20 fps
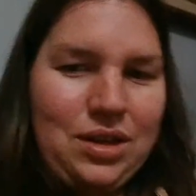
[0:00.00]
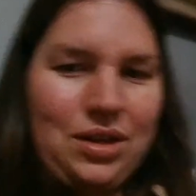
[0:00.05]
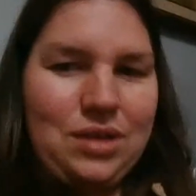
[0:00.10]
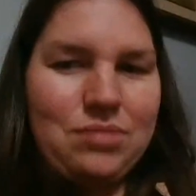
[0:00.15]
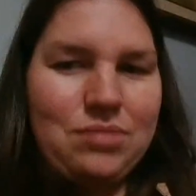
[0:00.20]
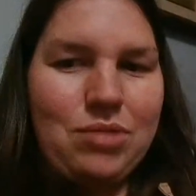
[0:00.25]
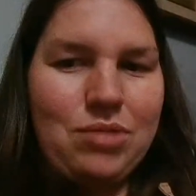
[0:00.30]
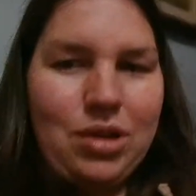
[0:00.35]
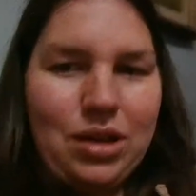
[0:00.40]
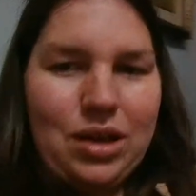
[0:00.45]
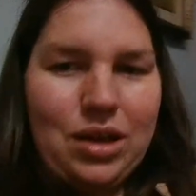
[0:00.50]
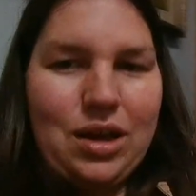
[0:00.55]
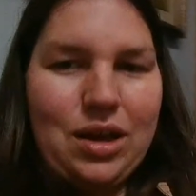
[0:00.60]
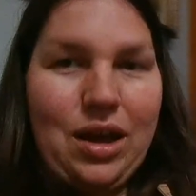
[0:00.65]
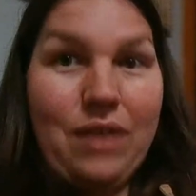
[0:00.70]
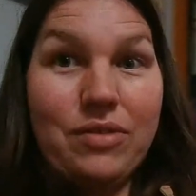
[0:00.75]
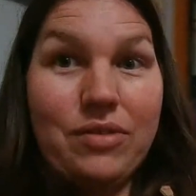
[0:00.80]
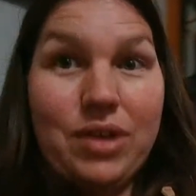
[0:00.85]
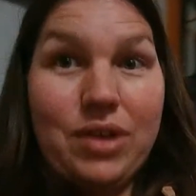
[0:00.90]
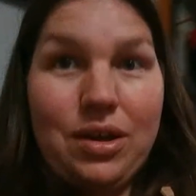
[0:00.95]
Really
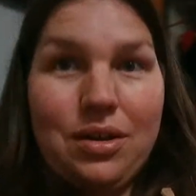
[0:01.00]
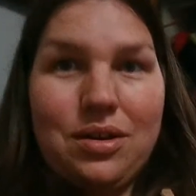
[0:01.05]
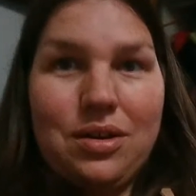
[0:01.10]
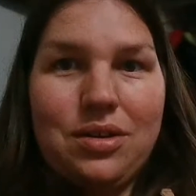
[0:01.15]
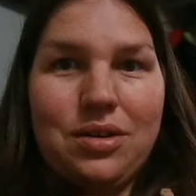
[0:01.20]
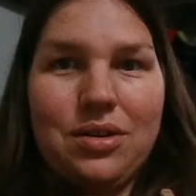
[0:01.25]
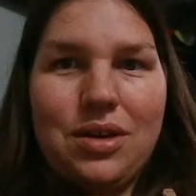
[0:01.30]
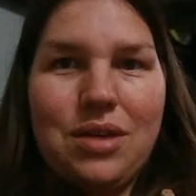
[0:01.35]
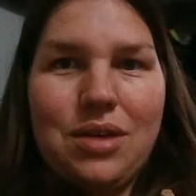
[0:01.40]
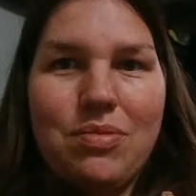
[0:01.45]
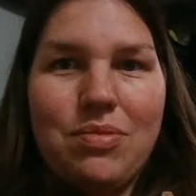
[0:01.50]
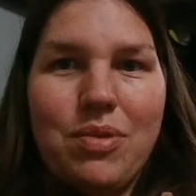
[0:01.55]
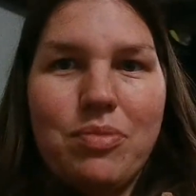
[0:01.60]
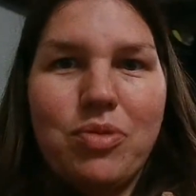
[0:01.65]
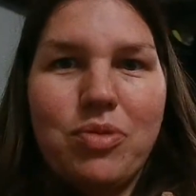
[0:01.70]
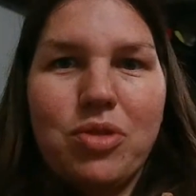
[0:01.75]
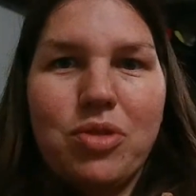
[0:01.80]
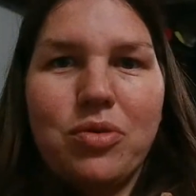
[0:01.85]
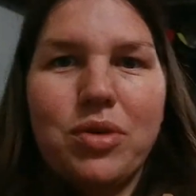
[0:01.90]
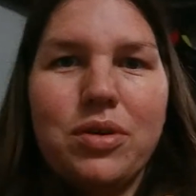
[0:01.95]
have time to keep up
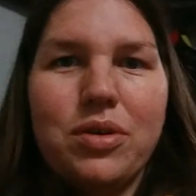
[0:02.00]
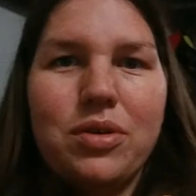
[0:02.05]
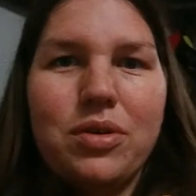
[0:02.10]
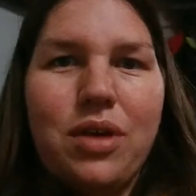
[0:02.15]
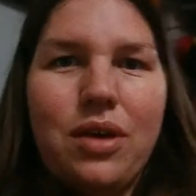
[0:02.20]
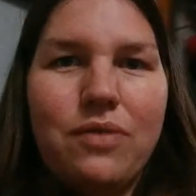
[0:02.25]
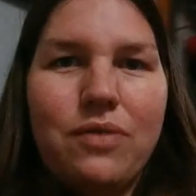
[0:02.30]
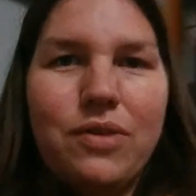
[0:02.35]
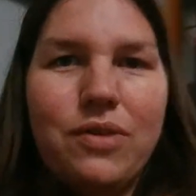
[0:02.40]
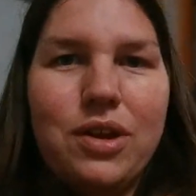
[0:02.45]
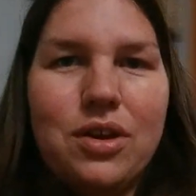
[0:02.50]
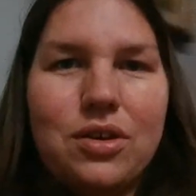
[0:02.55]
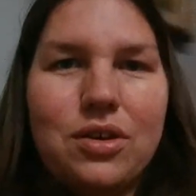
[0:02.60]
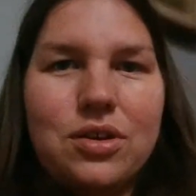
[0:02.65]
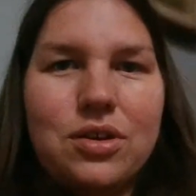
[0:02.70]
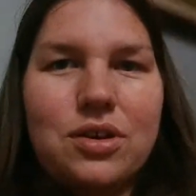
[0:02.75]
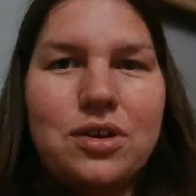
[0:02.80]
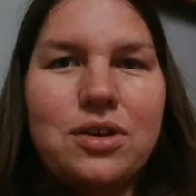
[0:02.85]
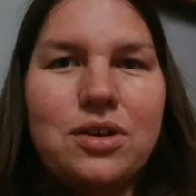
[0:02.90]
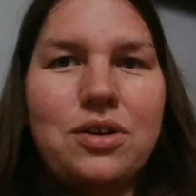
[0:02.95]
with the videos.
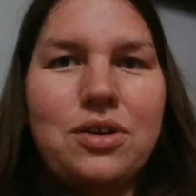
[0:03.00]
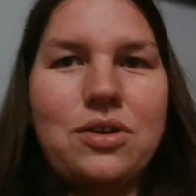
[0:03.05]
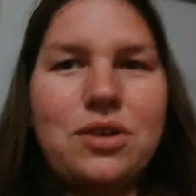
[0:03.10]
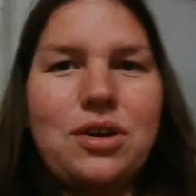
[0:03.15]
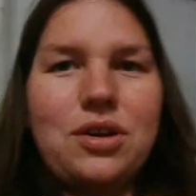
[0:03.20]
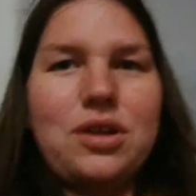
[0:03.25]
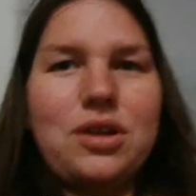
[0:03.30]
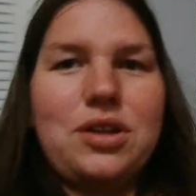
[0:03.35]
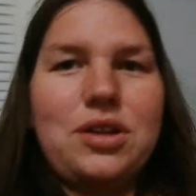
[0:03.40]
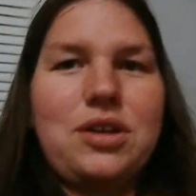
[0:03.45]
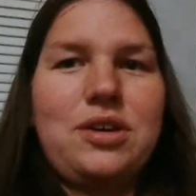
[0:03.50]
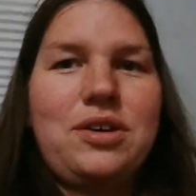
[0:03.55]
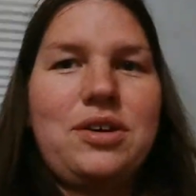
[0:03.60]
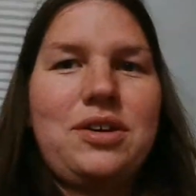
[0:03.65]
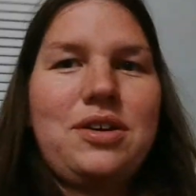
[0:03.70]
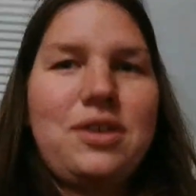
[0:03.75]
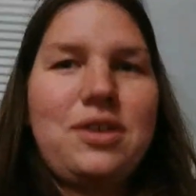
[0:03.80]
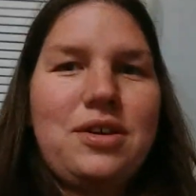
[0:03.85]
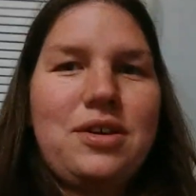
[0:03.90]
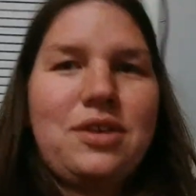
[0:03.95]
Oh god,
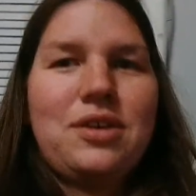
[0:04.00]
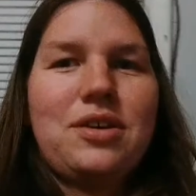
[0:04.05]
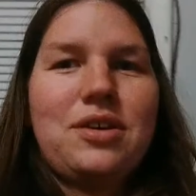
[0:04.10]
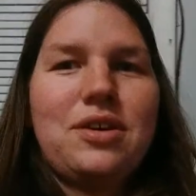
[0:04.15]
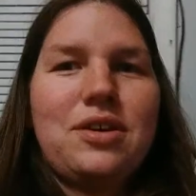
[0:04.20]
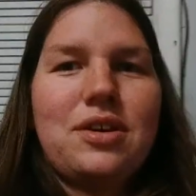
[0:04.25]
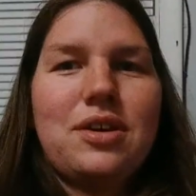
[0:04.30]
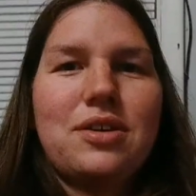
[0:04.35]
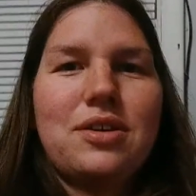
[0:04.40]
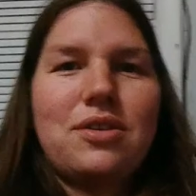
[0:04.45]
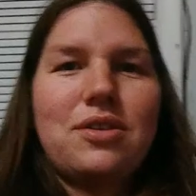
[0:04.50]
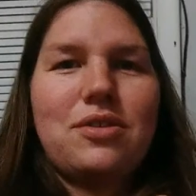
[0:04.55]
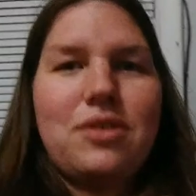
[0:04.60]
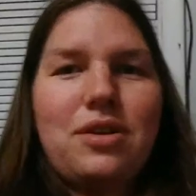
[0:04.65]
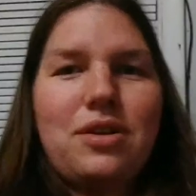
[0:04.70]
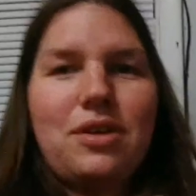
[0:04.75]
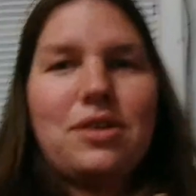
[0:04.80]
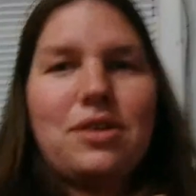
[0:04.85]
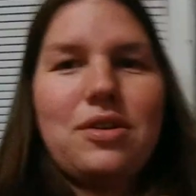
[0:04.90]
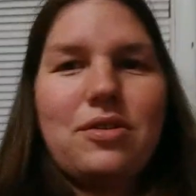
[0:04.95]
you guys don't
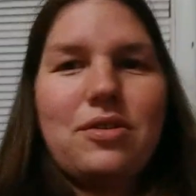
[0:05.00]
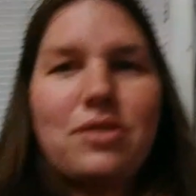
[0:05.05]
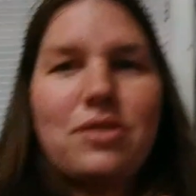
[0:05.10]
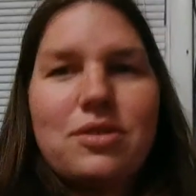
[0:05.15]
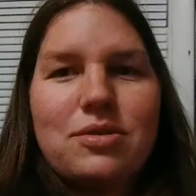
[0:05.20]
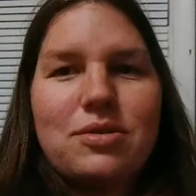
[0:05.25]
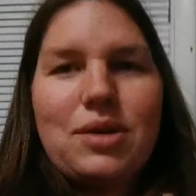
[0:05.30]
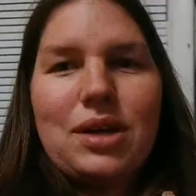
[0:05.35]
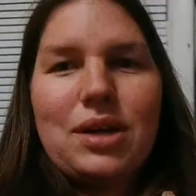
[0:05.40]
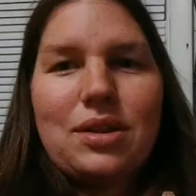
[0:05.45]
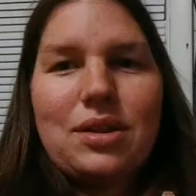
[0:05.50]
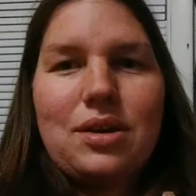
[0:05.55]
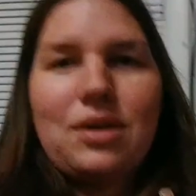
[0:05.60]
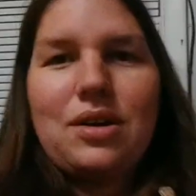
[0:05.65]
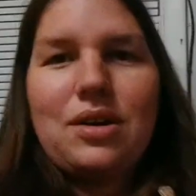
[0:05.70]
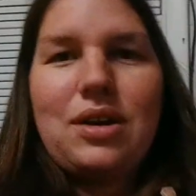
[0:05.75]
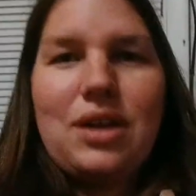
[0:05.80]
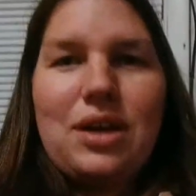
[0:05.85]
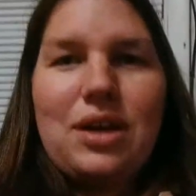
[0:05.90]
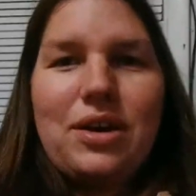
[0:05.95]
need to see what's back there
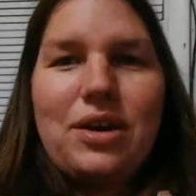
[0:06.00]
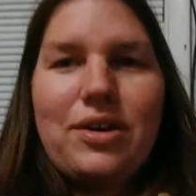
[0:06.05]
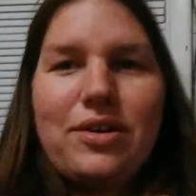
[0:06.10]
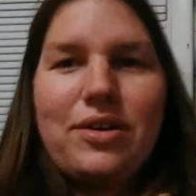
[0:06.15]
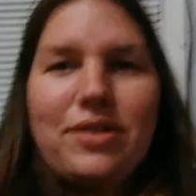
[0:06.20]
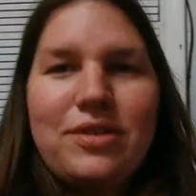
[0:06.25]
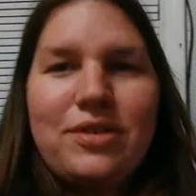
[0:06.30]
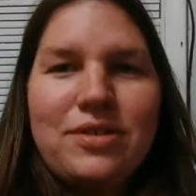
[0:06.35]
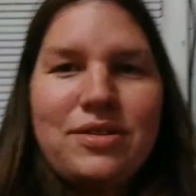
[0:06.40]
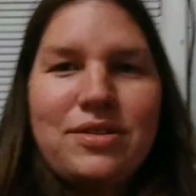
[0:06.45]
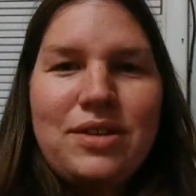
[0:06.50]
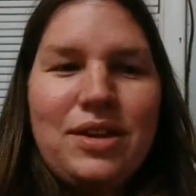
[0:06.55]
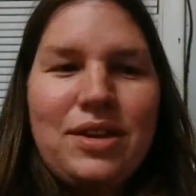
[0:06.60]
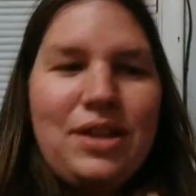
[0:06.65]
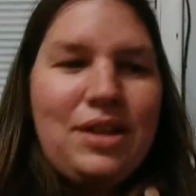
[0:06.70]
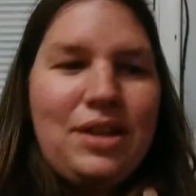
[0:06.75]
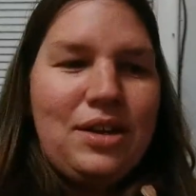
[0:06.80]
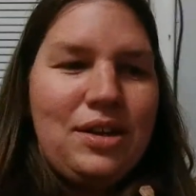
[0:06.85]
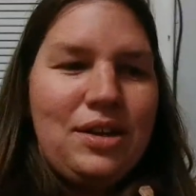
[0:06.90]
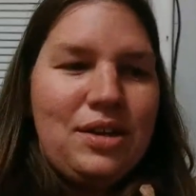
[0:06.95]
anyhow.
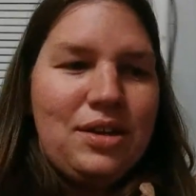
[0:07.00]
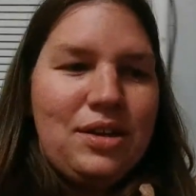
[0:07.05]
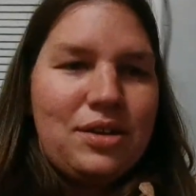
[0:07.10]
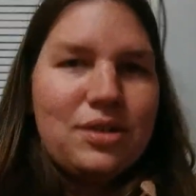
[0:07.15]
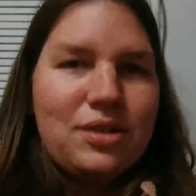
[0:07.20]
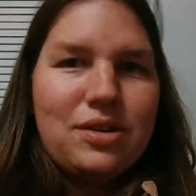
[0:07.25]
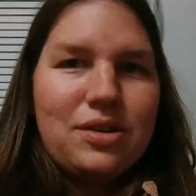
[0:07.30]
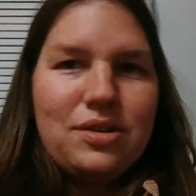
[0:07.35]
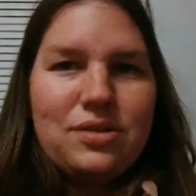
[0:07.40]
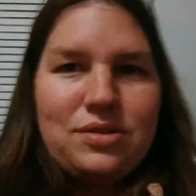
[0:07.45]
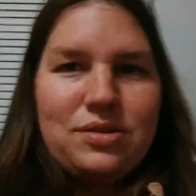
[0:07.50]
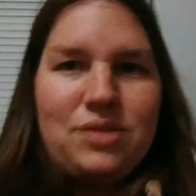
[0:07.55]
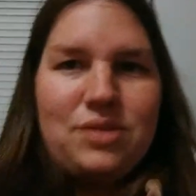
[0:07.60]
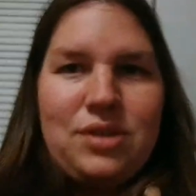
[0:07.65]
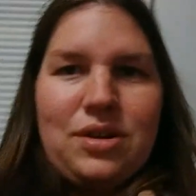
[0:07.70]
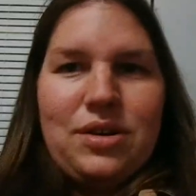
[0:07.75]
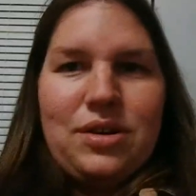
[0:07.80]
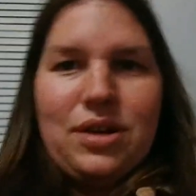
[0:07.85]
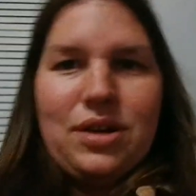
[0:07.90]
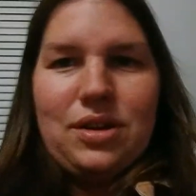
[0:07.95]
So all
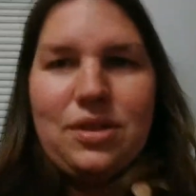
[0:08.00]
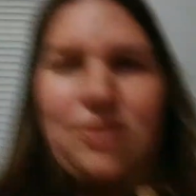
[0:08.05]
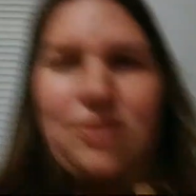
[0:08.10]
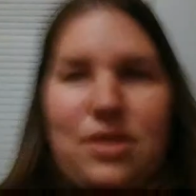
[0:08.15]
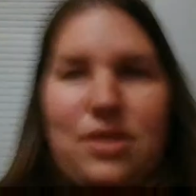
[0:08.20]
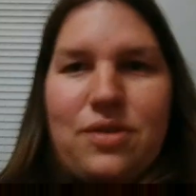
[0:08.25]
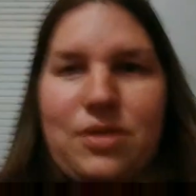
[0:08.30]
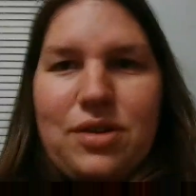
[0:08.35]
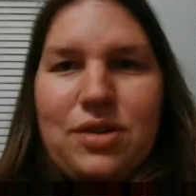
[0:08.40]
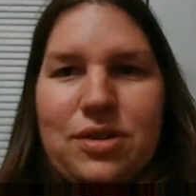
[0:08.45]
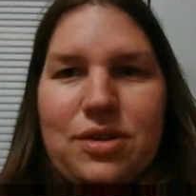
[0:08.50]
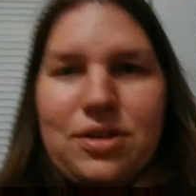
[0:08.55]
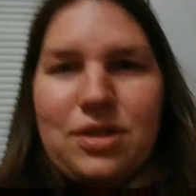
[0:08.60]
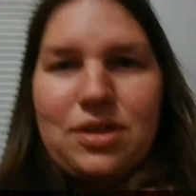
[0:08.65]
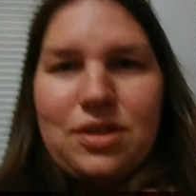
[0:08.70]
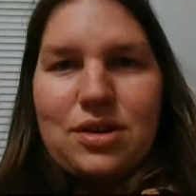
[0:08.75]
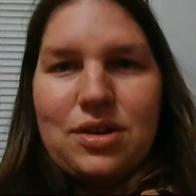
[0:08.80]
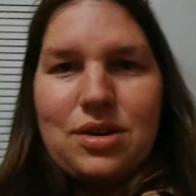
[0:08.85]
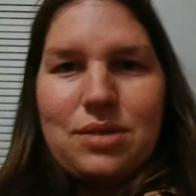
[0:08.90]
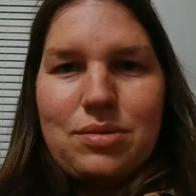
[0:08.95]
right, let's see if you can see the
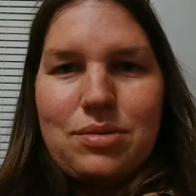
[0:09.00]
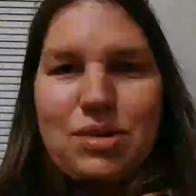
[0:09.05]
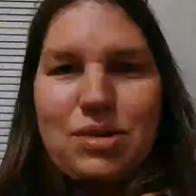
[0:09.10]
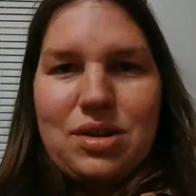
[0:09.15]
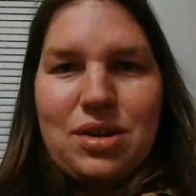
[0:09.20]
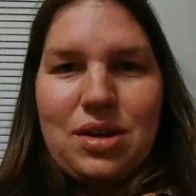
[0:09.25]
comments.